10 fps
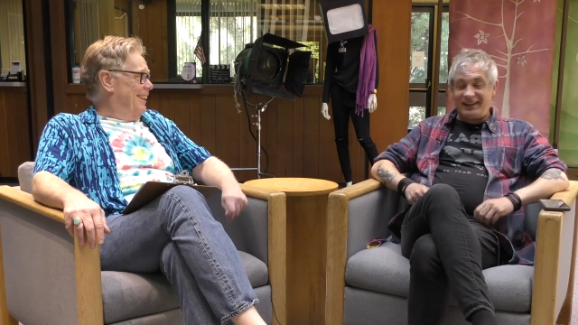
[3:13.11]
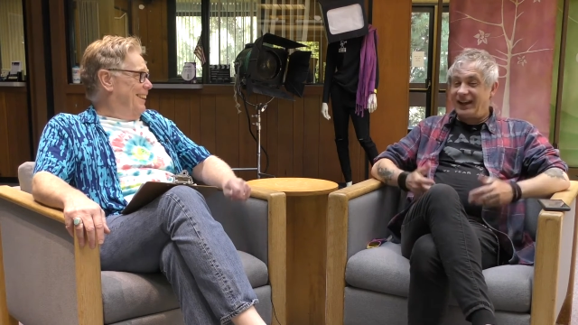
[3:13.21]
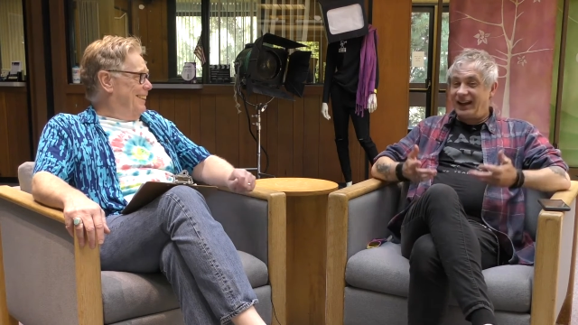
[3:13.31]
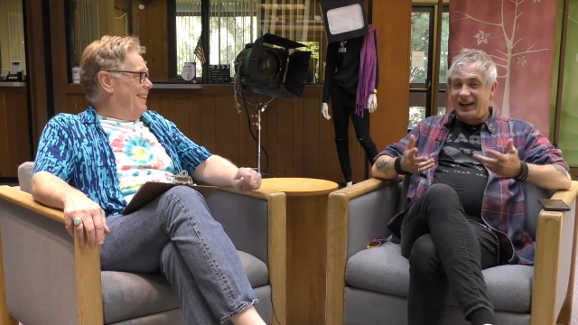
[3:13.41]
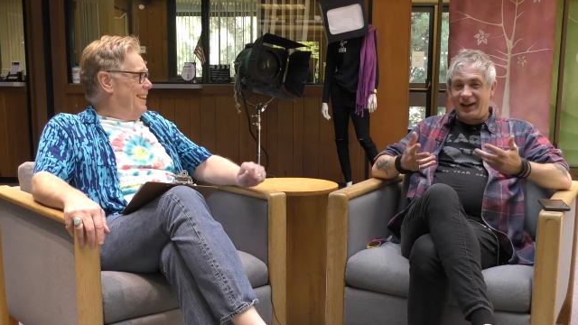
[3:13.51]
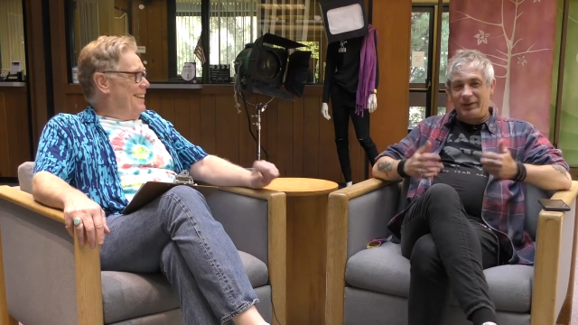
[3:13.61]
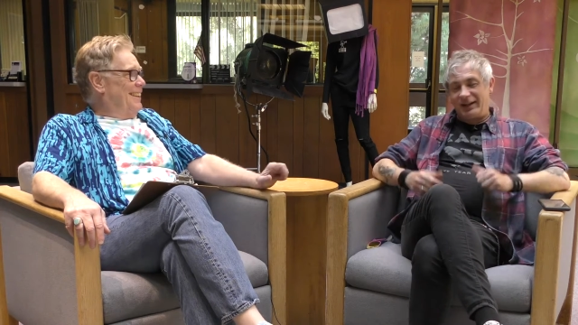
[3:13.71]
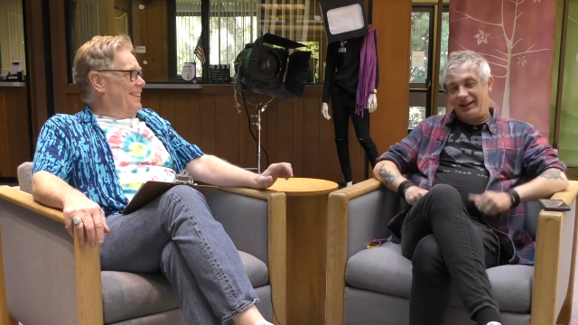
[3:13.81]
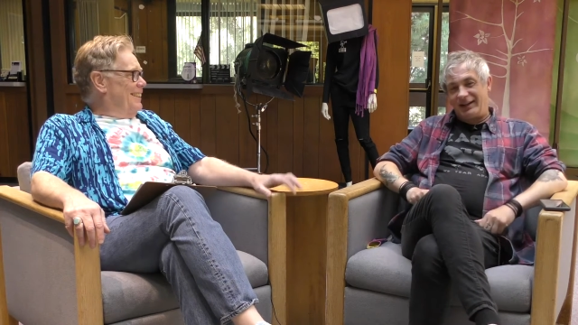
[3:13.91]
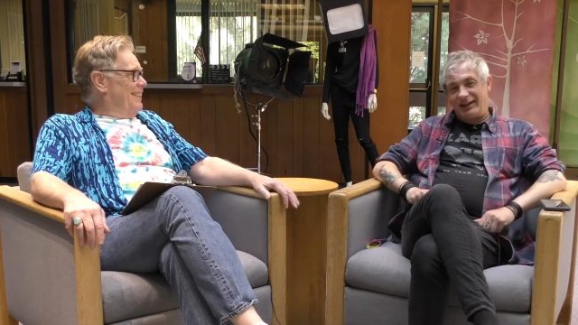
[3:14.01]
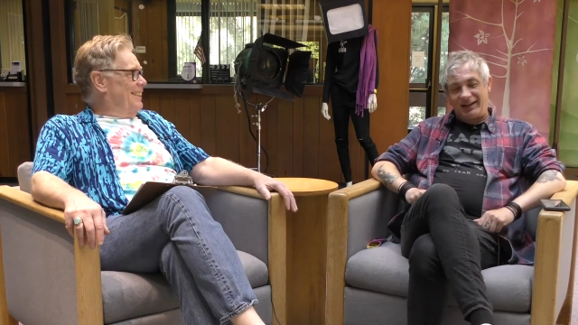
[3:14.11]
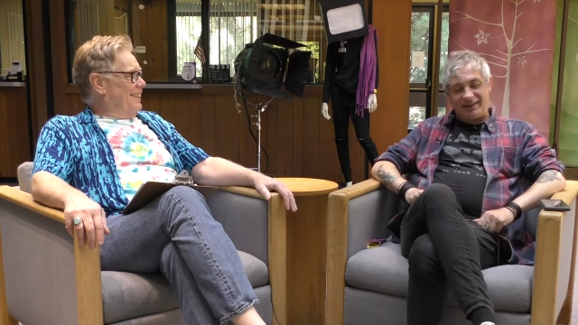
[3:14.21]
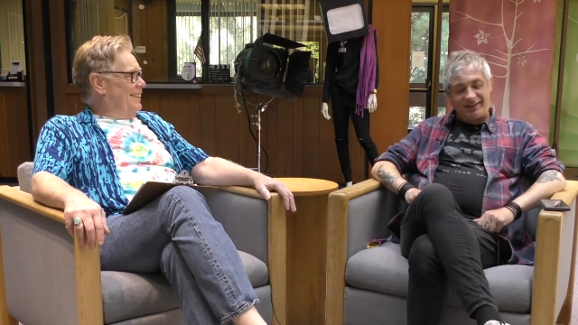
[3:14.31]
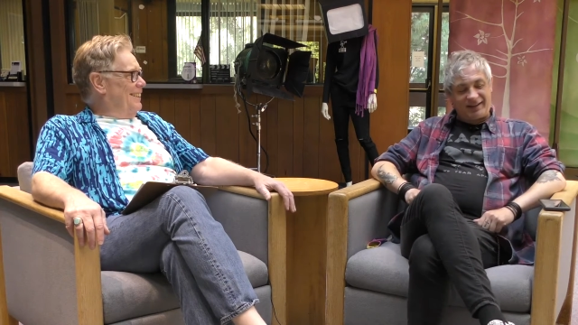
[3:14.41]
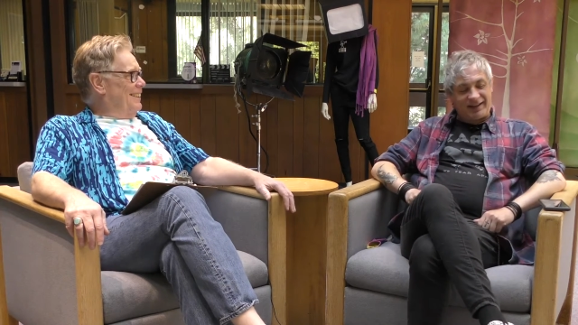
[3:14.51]
Speaker 1: yeah, I mean, I, I,
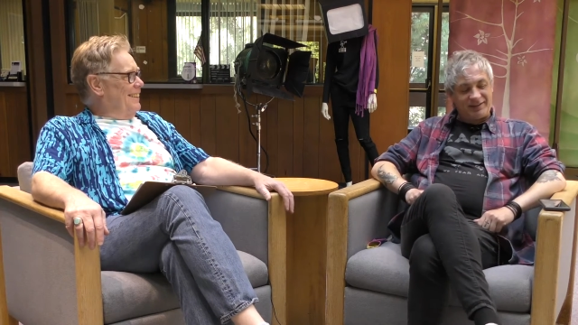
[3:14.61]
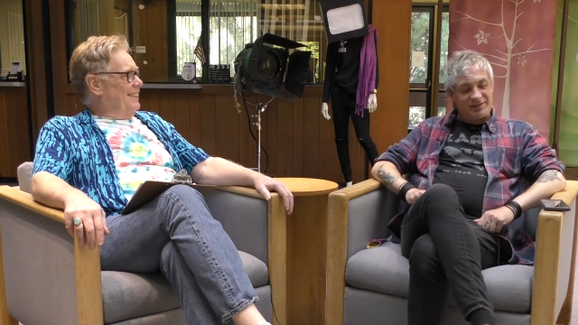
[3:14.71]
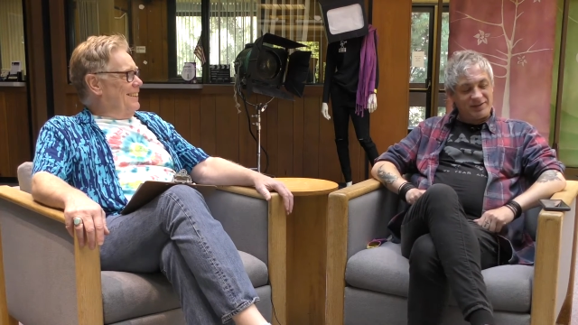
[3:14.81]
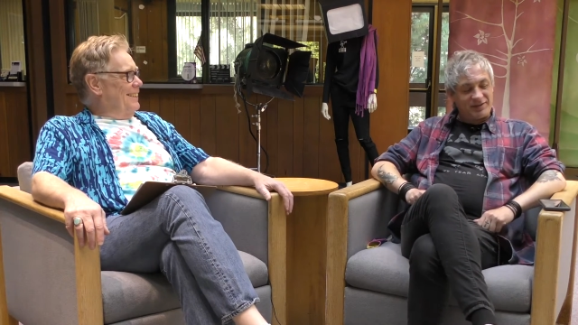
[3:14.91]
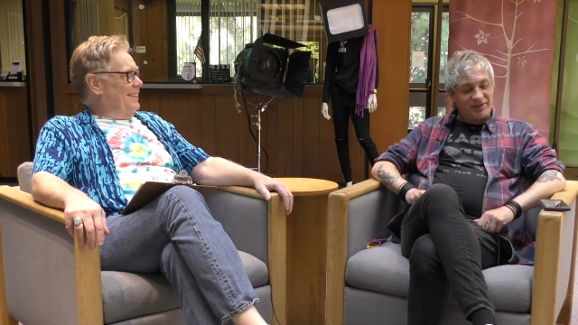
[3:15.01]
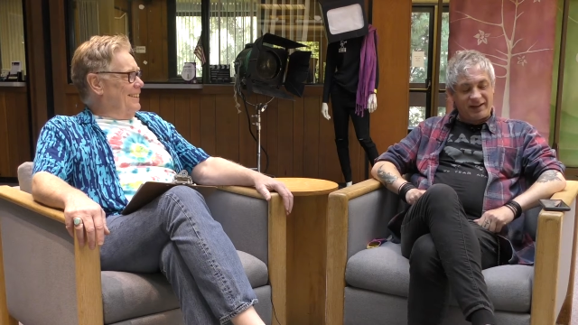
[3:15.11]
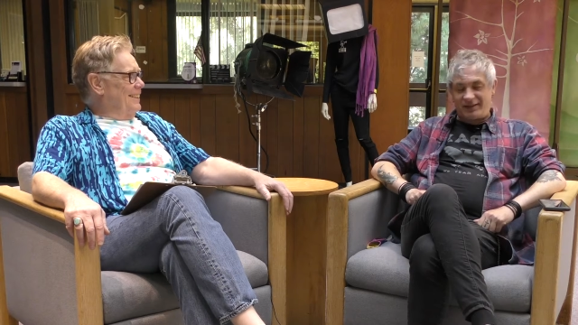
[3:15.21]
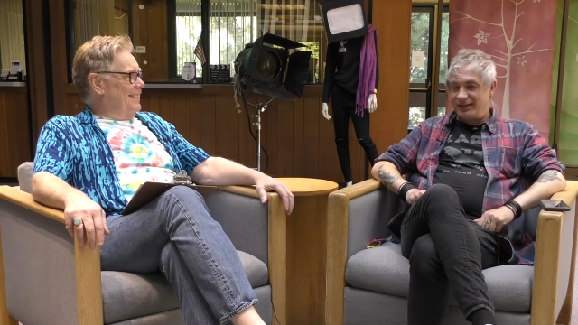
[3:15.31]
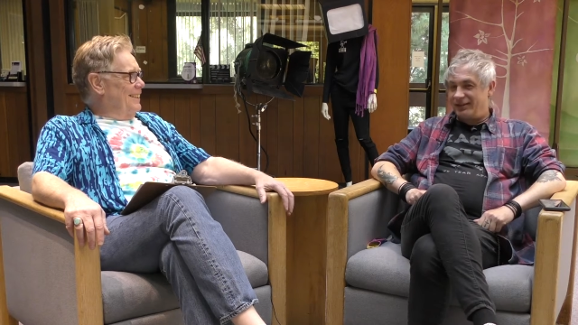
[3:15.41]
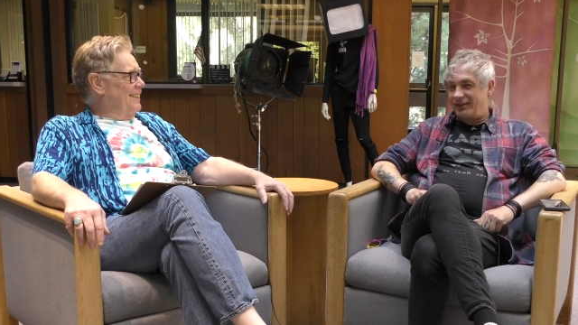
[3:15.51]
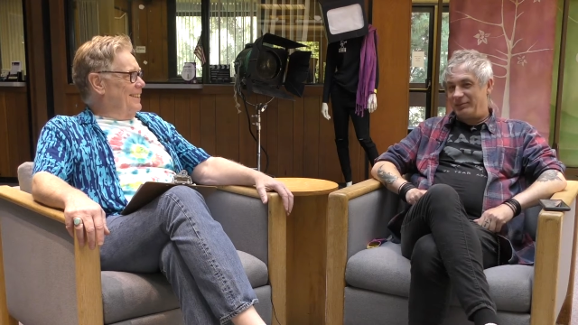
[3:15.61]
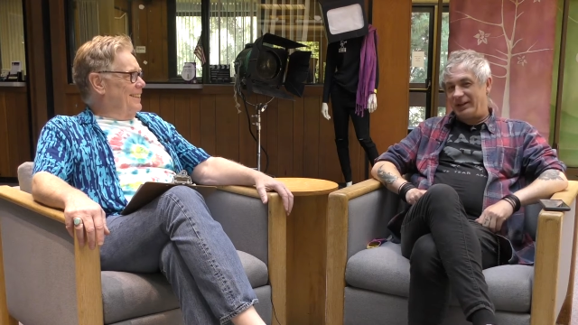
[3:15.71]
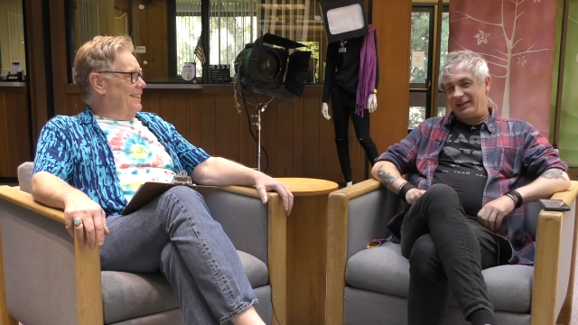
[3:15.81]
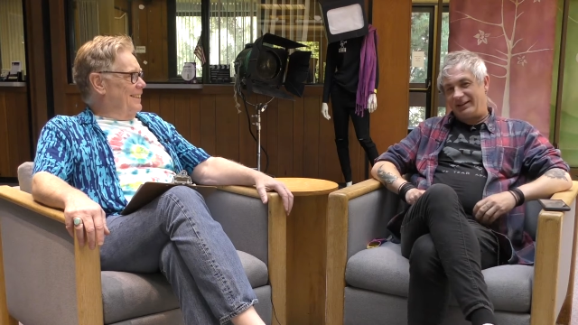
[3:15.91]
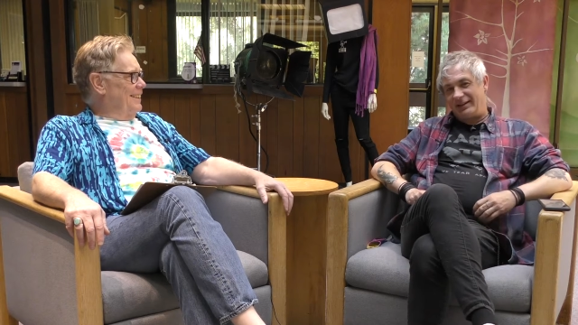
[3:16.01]
I don't know that theory,
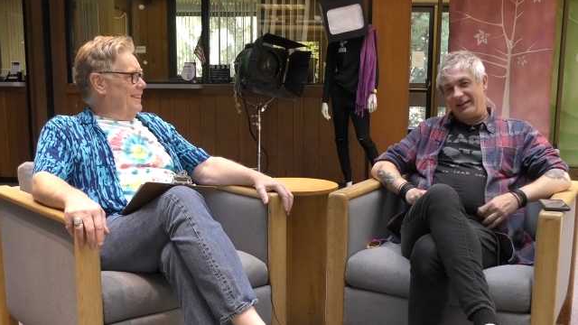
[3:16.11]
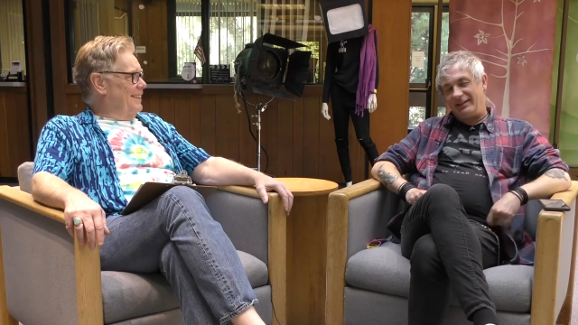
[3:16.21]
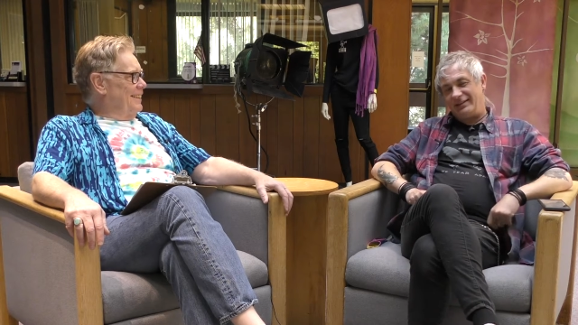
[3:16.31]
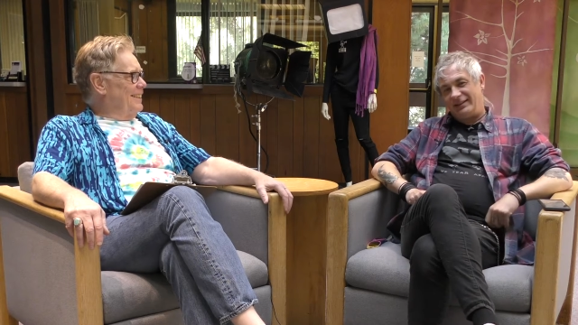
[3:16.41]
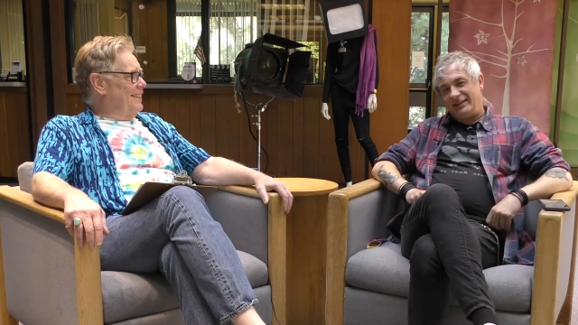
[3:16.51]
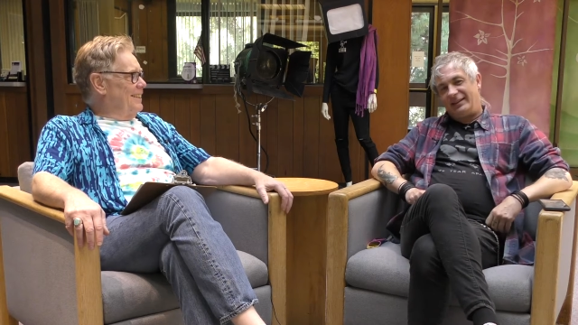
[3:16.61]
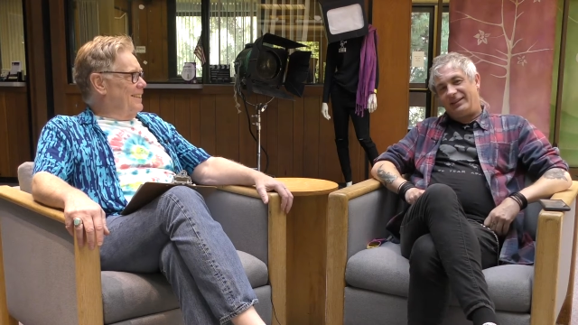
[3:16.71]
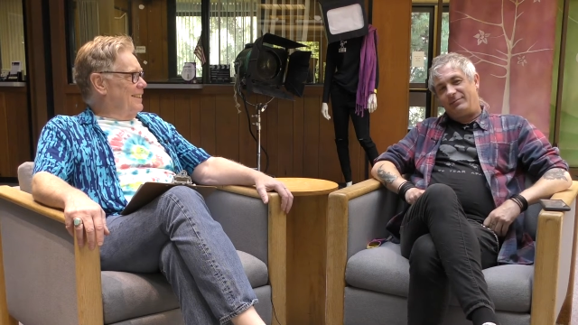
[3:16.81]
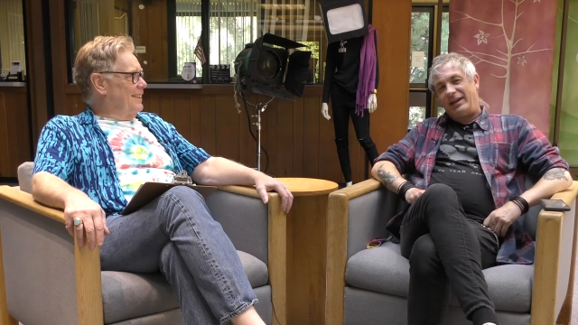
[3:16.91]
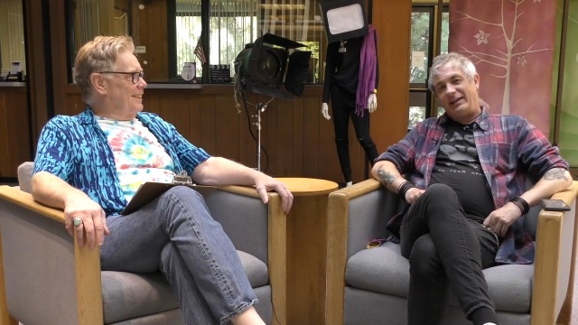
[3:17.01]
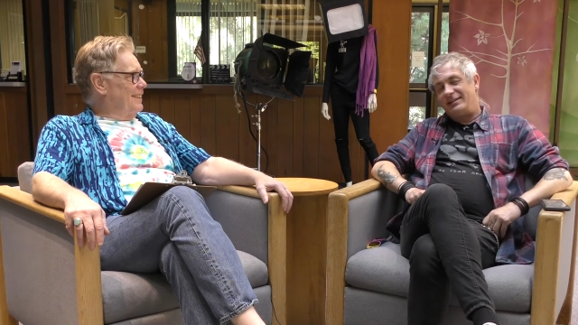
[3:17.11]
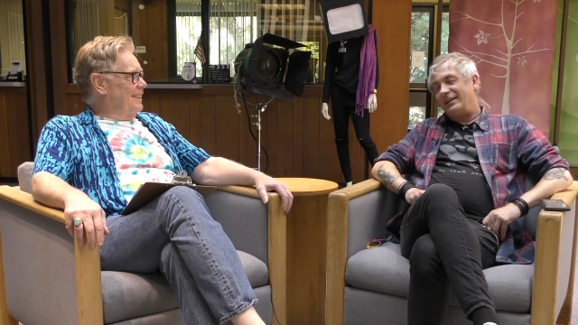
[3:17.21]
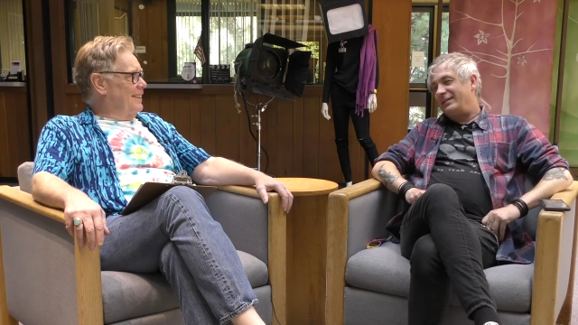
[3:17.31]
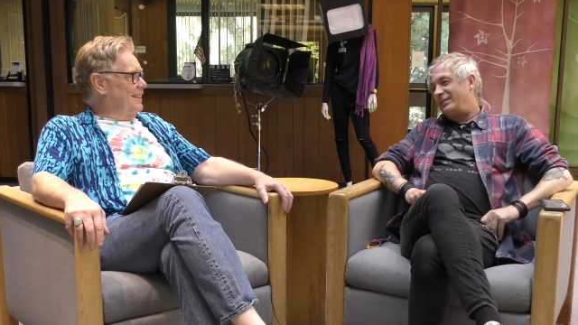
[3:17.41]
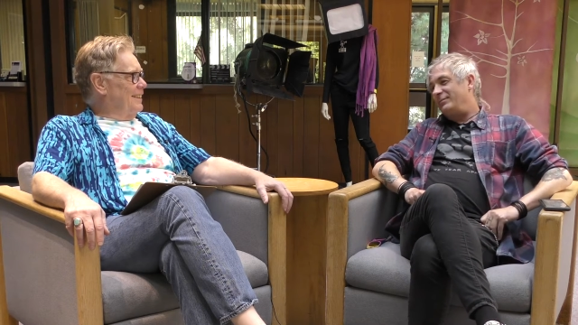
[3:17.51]
but uh, made
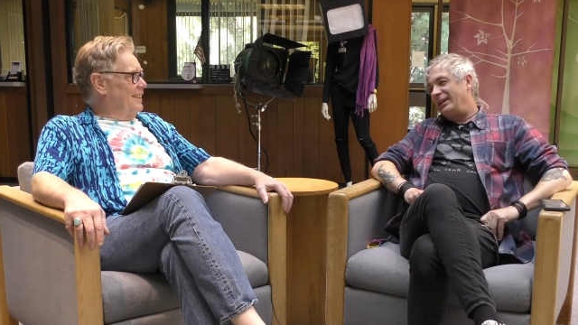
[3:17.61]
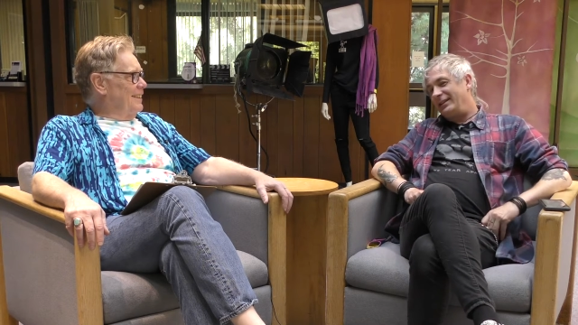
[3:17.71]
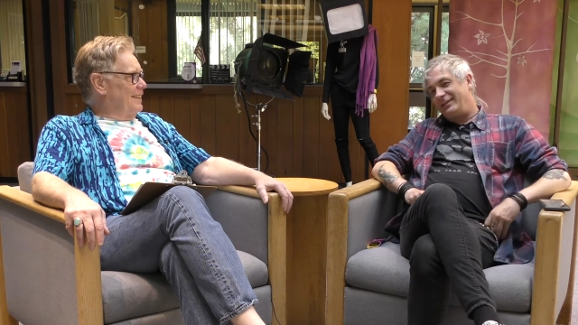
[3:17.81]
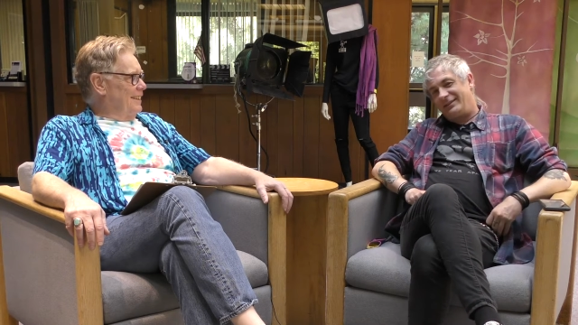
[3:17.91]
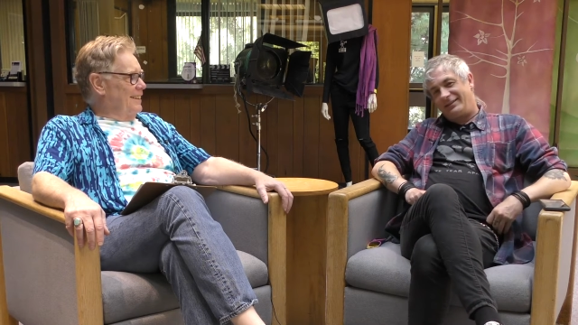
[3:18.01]
sense to me.